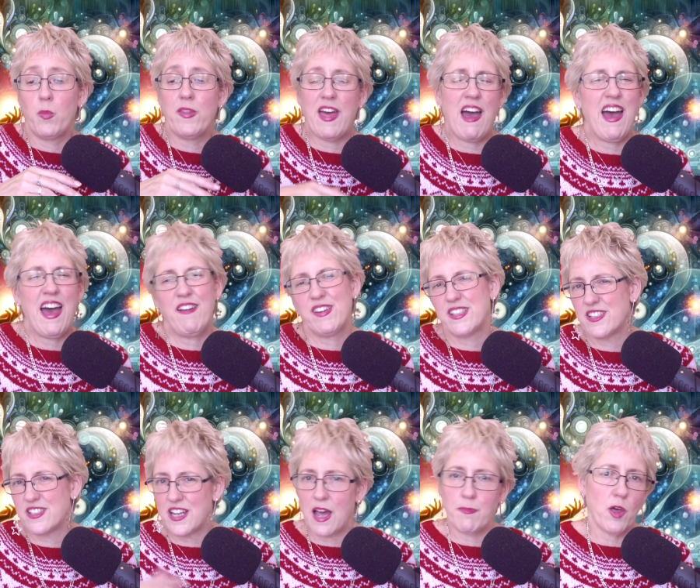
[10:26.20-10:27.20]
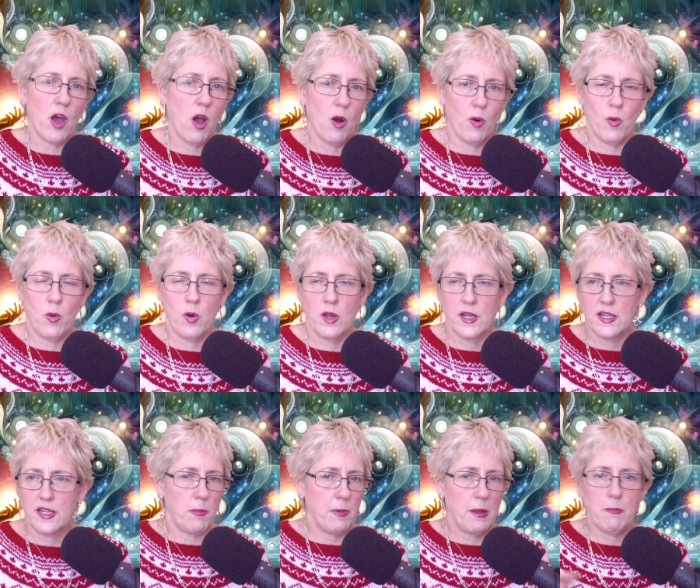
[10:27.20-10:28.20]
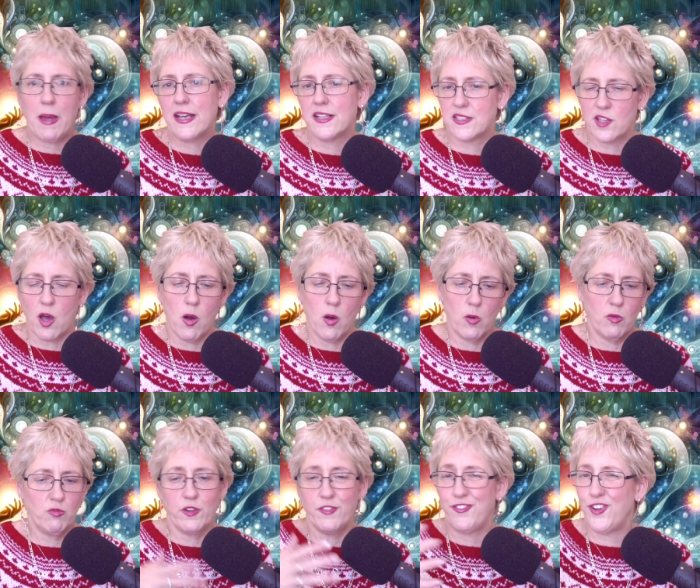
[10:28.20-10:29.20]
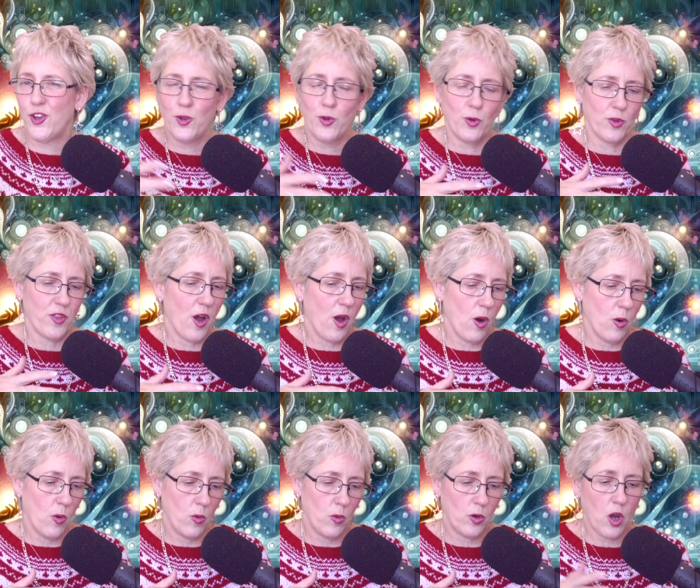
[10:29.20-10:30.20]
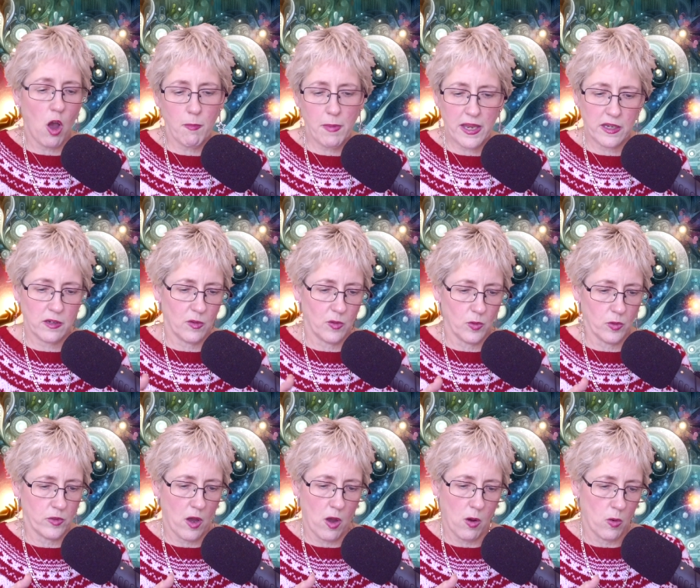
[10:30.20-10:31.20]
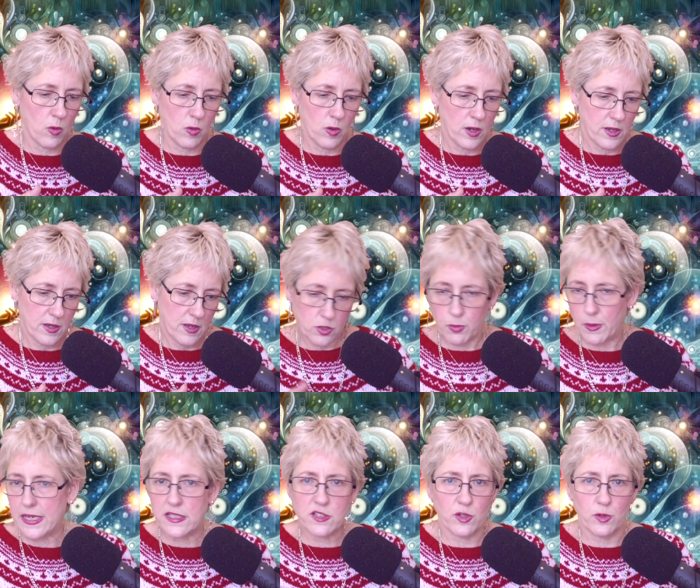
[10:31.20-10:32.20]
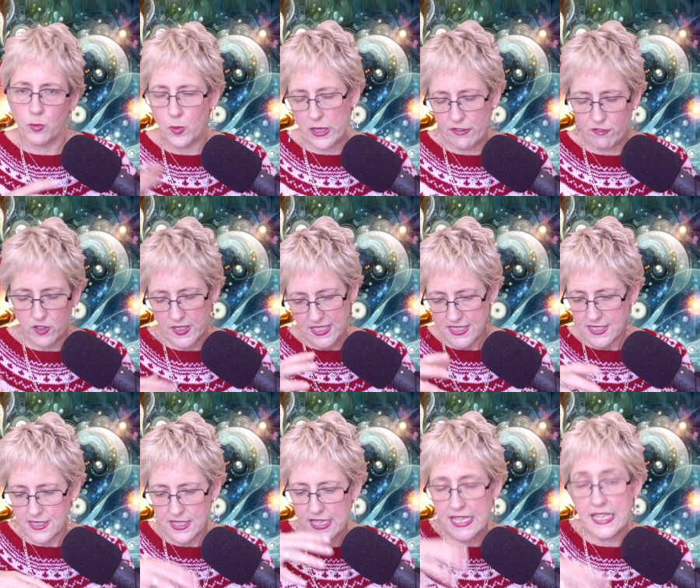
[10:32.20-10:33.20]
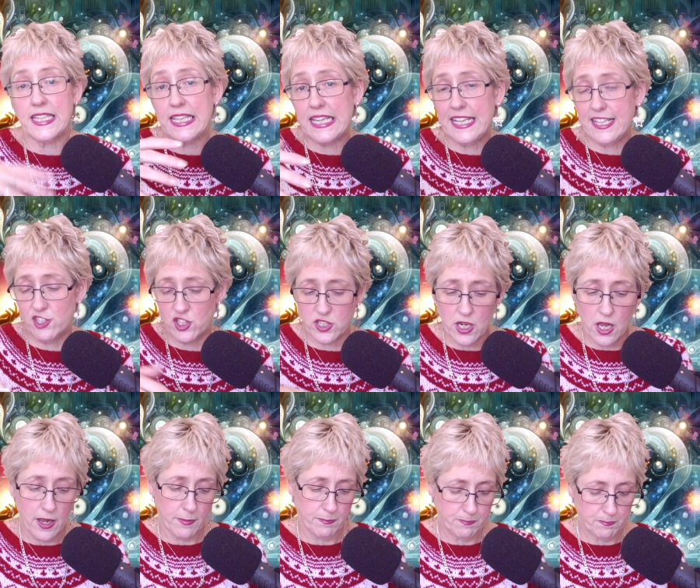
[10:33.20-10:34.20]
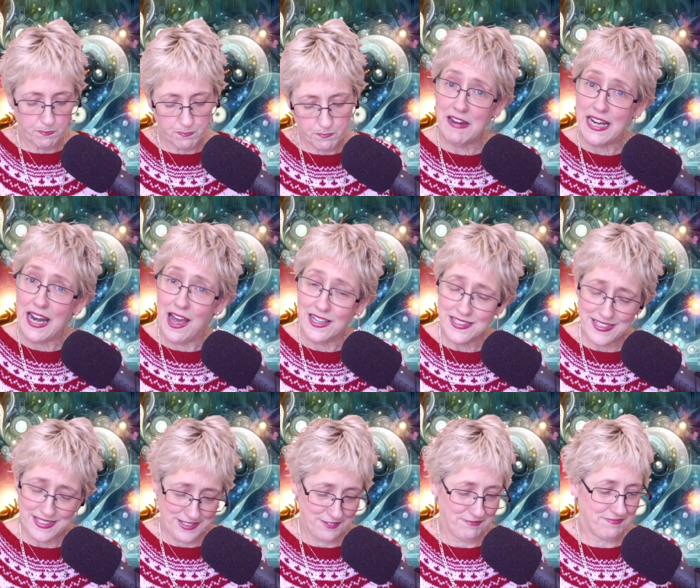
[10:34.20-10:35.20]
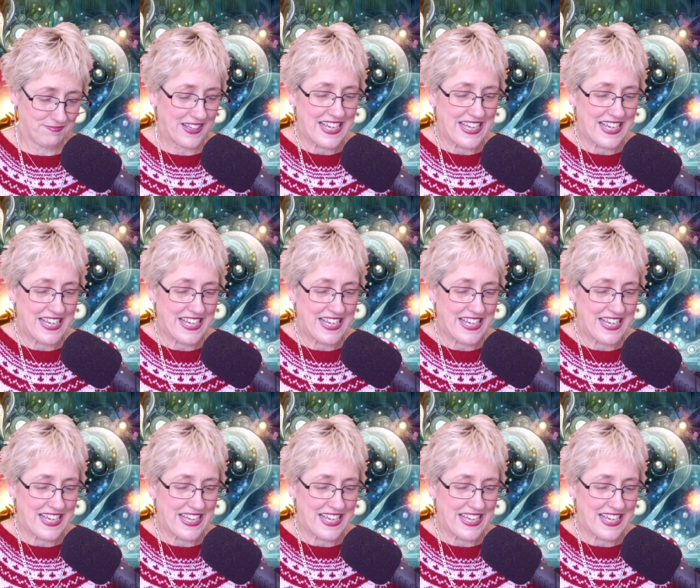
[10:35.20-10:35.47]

without having to type the whole, copy and paste the whole review or the whole comment or the whole tweet or whatever it is in each time. Very last,